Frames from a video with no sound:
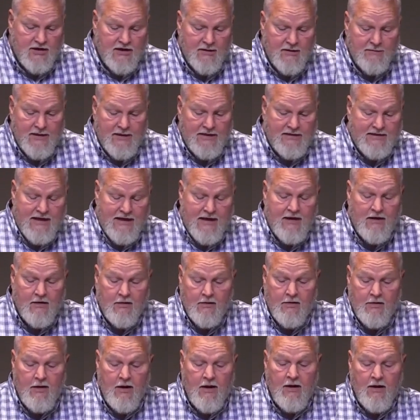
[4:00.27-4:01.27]
coming
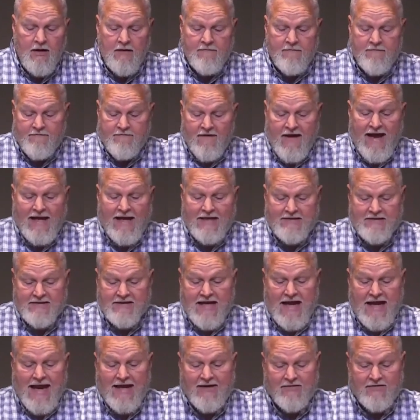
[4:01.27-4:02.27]
down fast
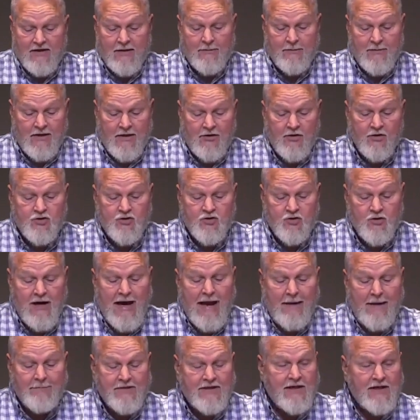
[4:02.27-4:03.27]
at them and they're
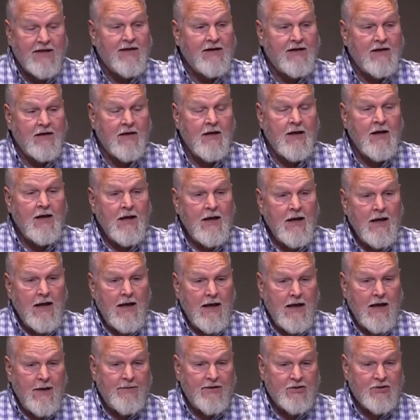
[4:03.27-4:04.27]
trapped in
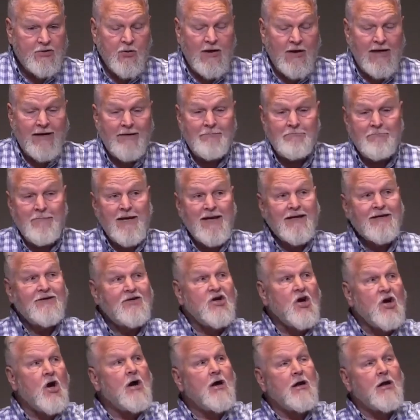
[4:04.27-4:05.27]
between
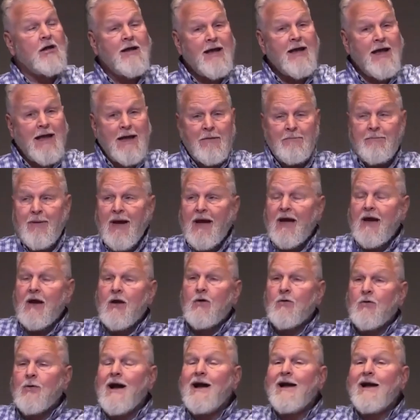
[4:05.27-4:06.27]
Migdol and
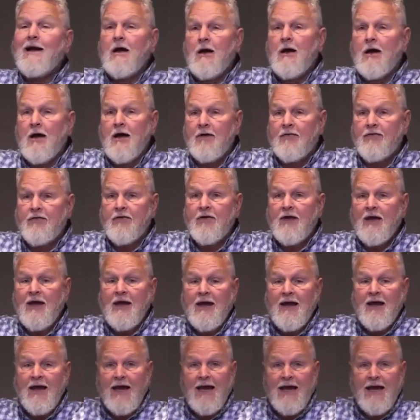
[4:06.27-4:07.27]
Pi-Hahiroth.
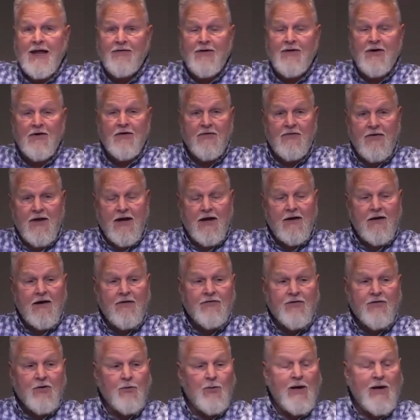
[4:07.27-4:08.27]
And they're there
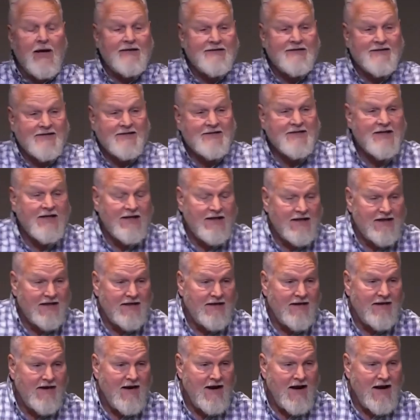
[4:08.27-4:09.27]
at the Red
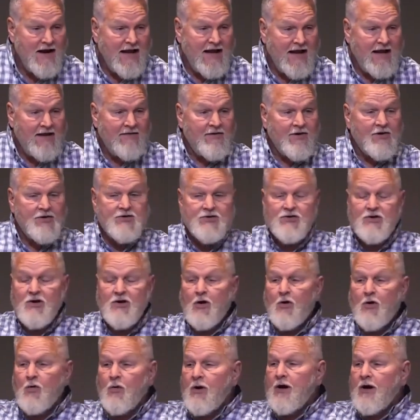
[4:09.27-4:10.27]
Sea and there's
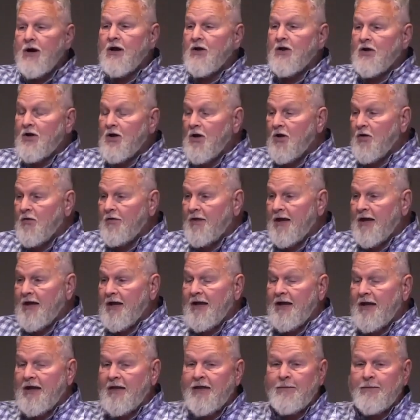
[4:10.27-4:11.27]
nowhere to go.
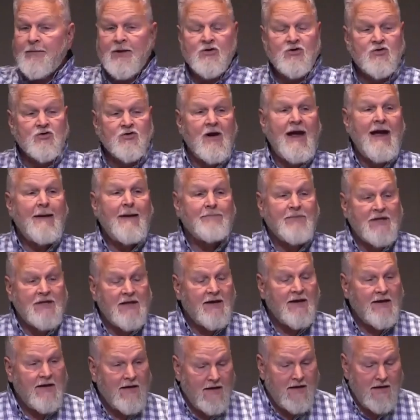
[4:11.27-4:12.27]
They've been trapped
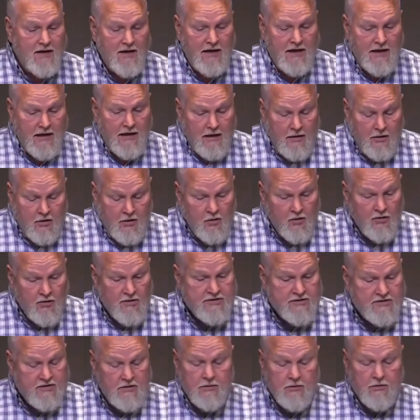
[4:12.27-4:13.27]
in. And of
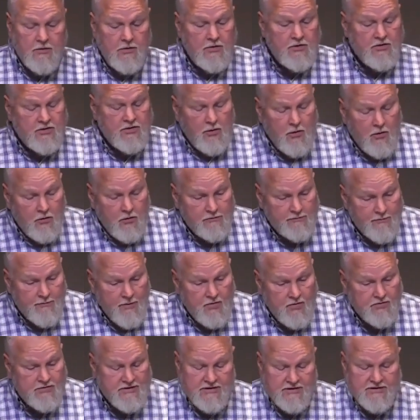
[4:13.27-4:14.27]
course, the Lord told
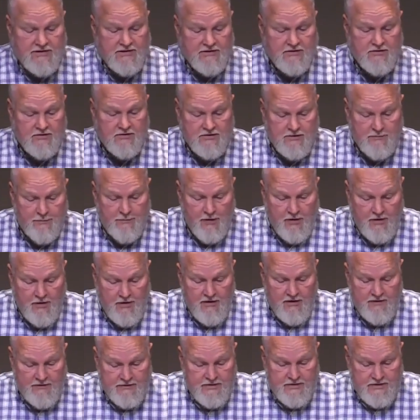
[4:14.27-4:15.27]
Moses, this is
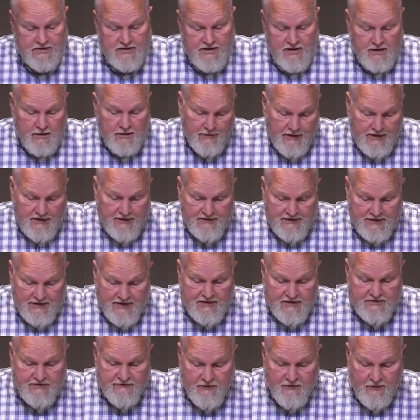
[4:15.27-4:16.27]
going to be a
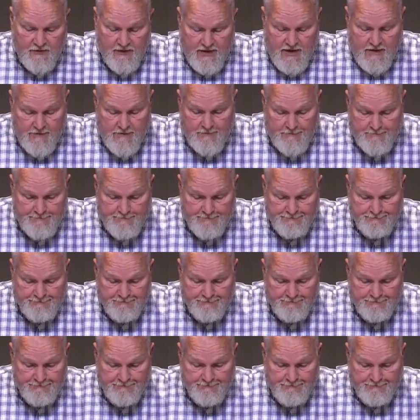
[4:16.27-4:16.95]
test for them.